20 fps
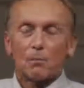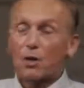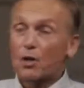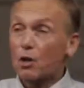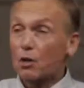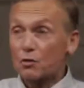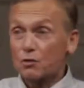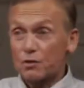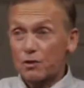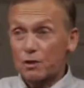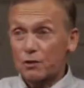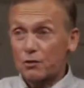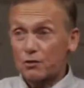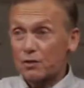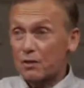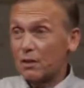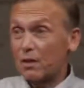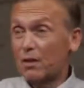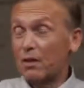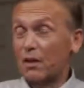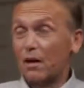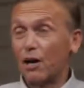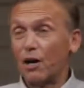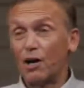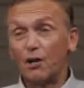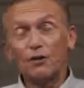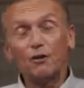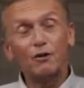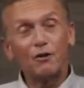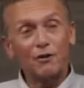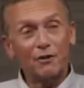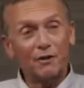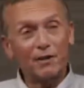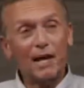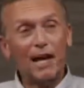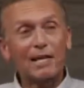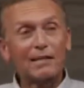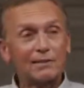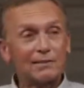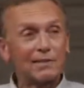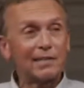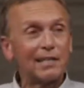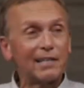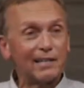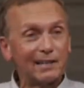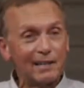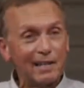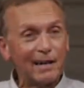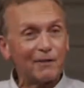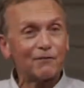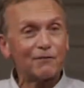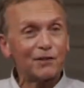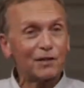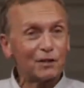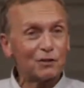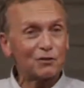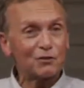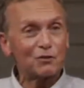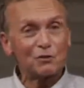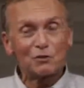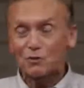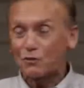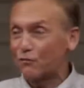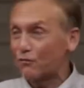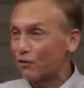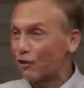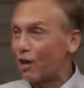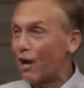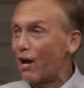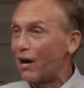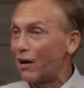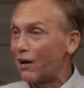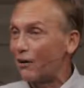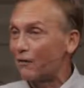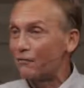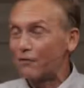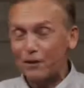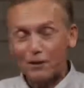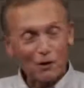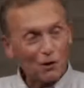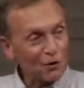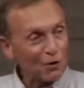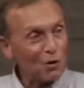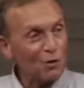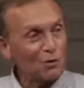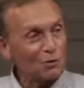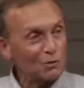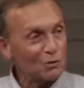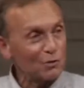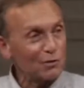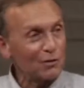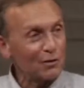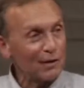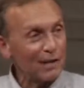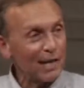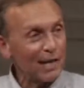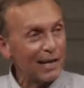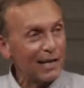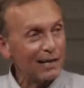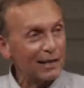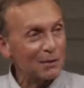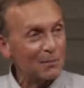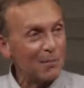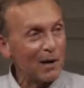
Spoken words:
because there's 119 definitions of love in our culture today,